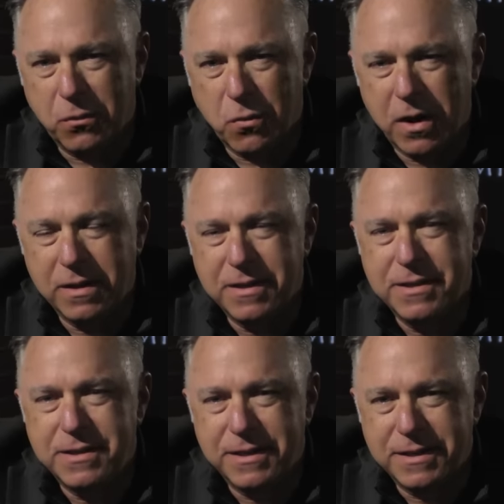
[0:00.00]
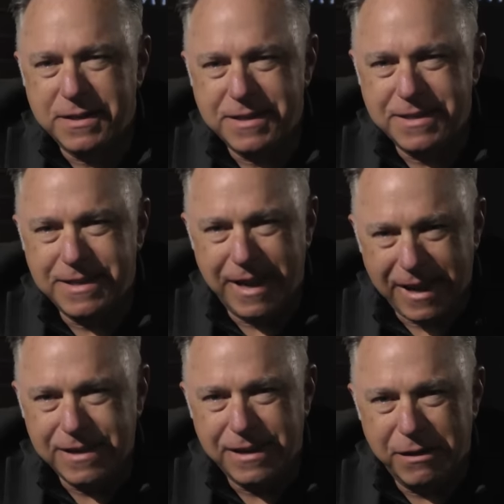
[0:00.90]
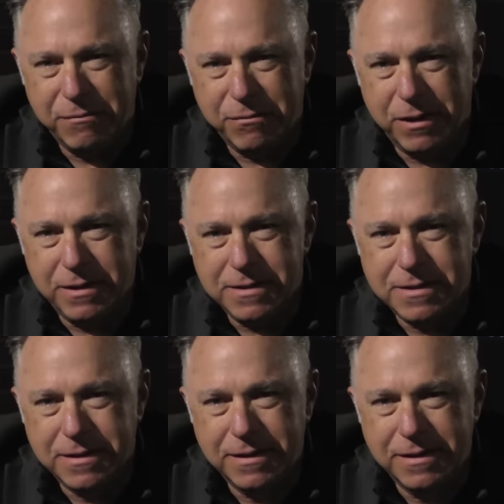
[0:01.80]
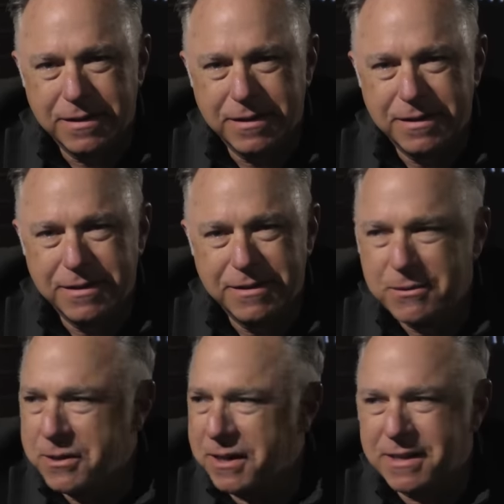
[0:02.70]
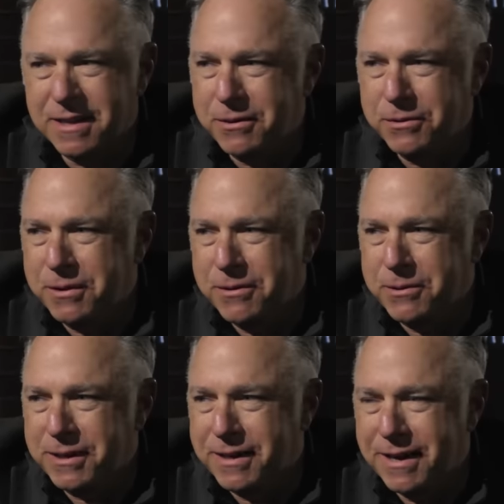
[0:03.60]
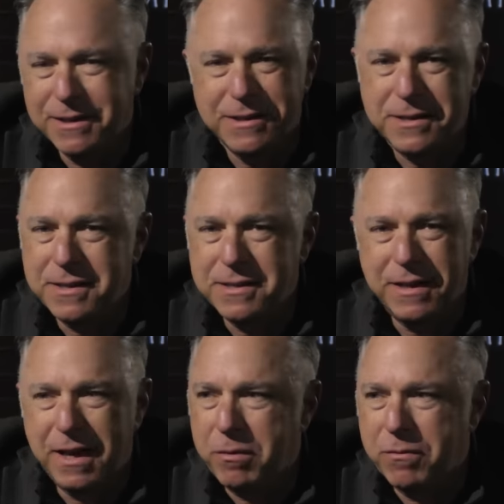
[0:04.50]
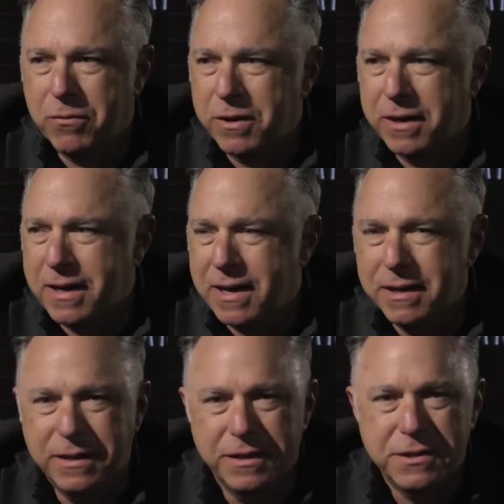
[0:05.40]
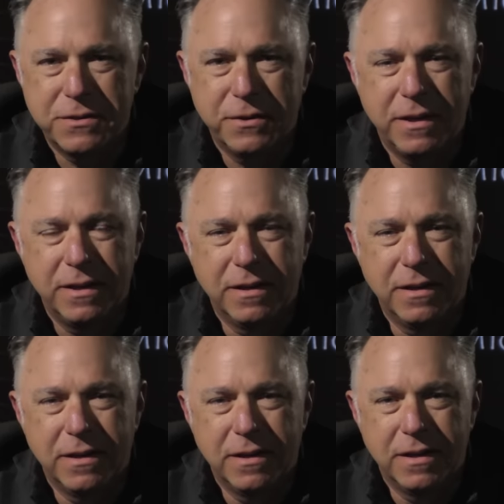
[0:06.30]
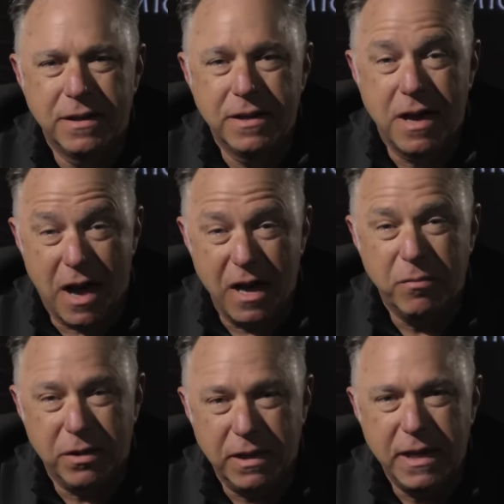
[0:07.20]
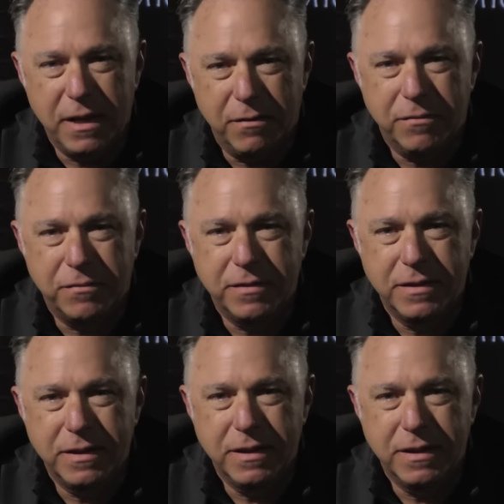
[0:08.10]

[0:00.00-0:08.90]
ones standing, friends, who can honestly say before God in history, I believe